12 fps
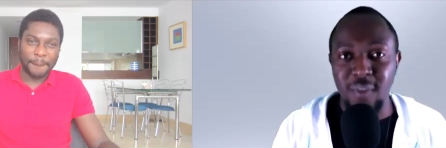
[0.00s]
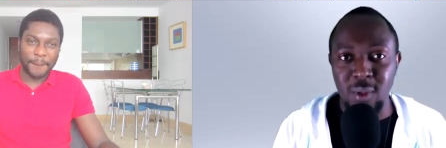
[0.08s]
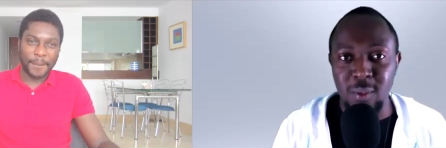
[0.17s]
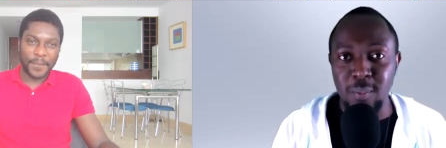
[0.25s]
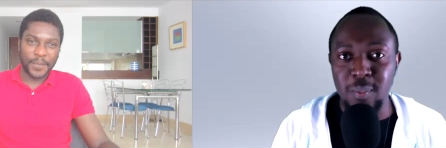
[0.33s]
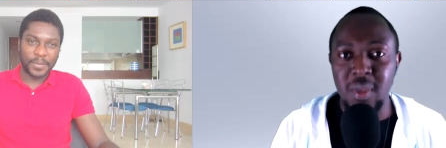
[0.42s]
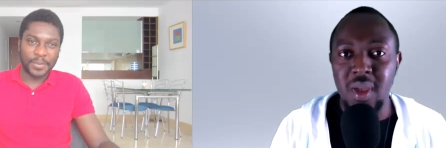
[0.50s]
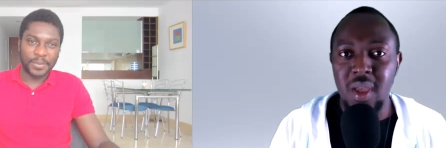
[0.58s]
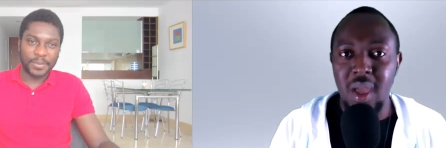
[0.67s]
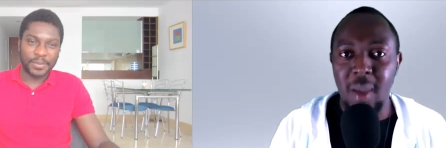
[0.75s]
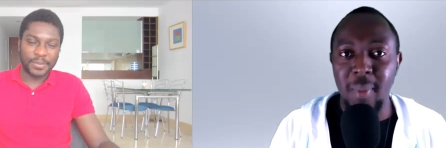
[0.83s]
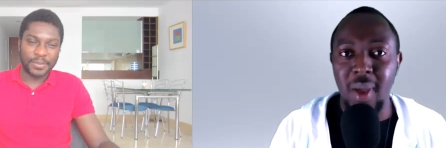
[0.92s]
Speaker 1: film
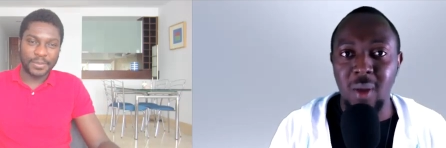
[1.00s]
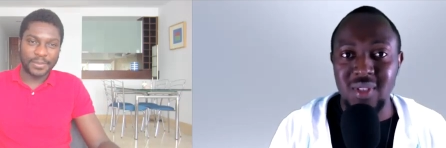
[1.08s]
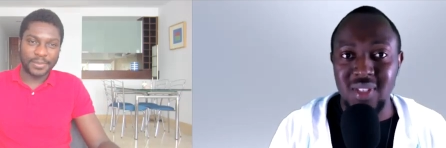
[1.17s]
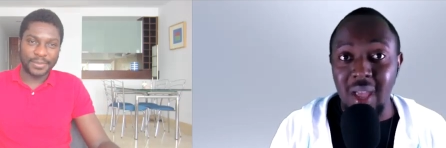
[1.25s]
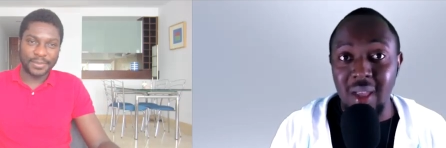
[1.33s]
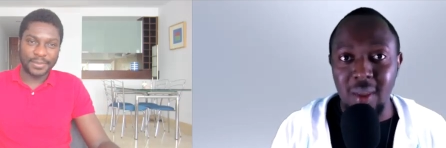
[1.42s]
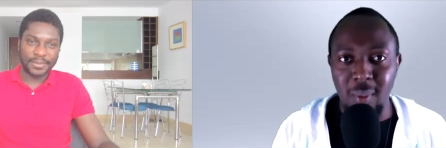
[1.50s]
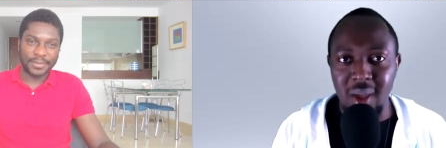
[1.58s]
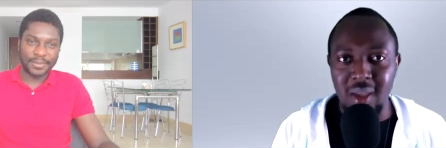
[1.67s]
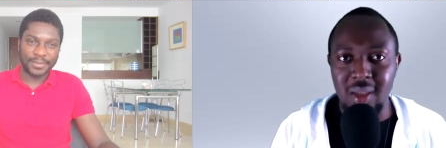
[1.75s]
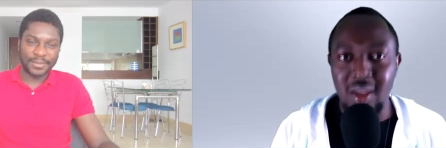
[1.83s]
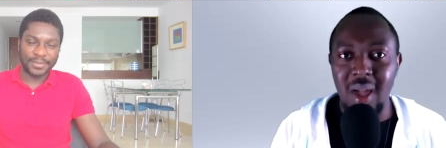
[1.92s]
about
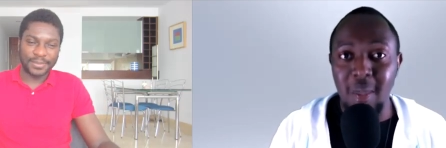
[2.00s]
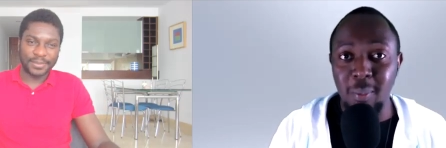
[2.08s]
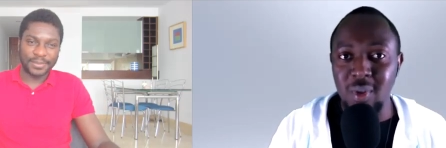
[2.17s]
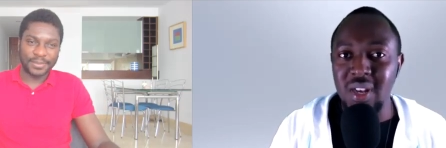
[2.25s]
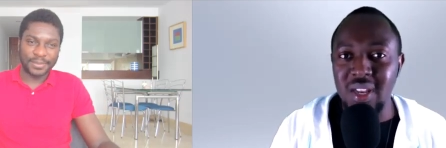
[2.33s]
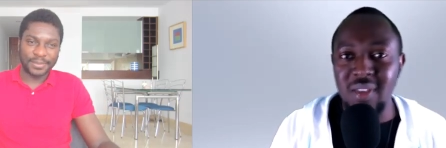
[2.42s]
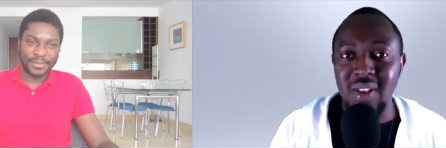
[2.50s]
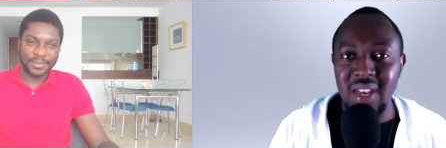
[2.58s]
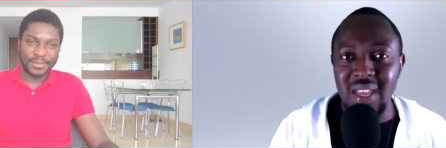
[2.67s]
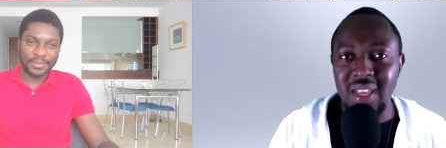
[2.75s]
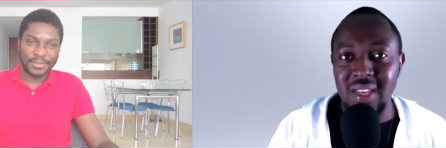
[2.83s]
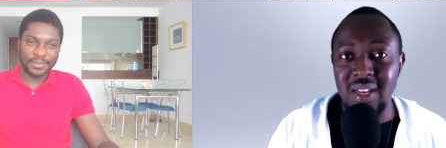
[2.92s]
Sakawa, I'm going to leave a
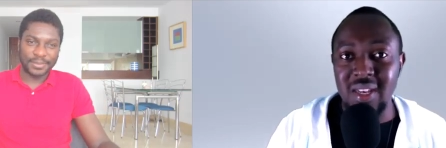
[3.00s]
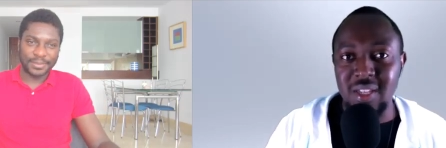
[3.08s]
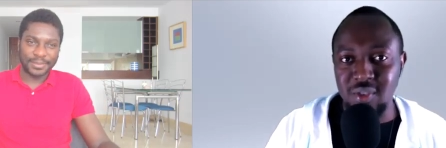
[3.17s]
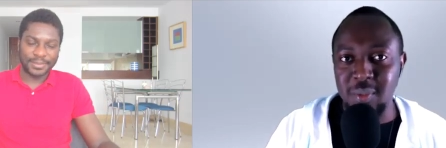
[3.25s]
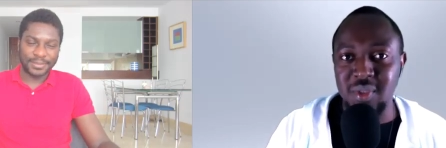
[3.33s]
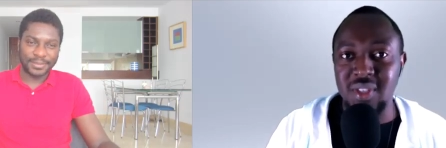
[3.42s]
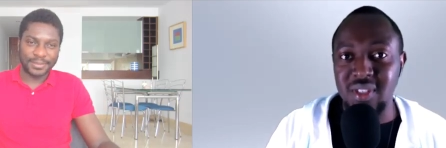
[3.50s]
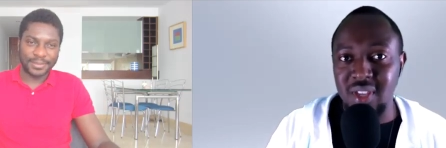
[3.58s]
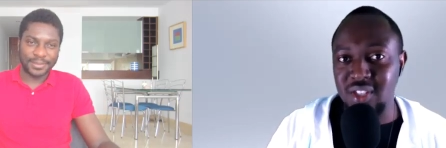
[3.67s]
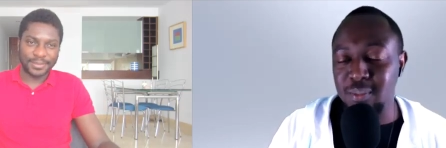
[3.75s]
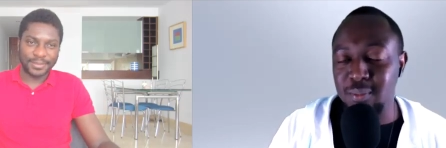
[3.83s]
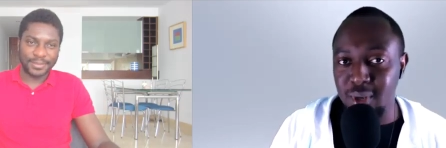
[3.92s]
link in the description
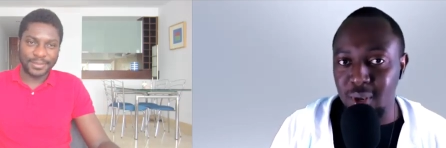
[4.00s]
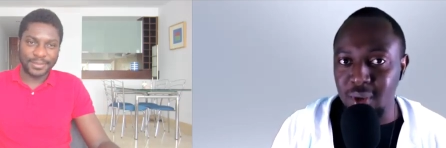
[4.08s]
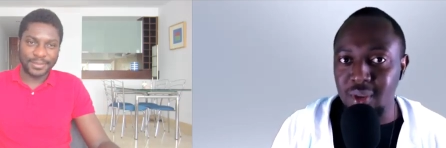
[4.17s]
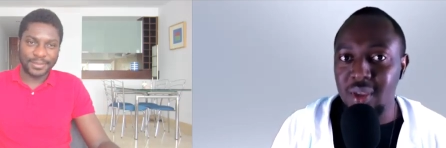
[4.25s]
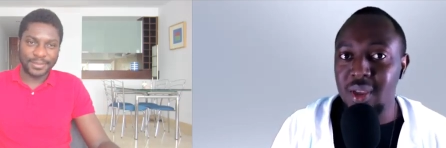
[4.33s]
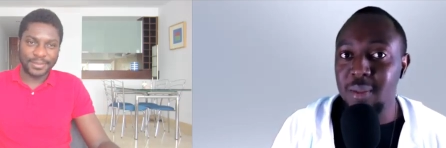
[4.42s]
section below.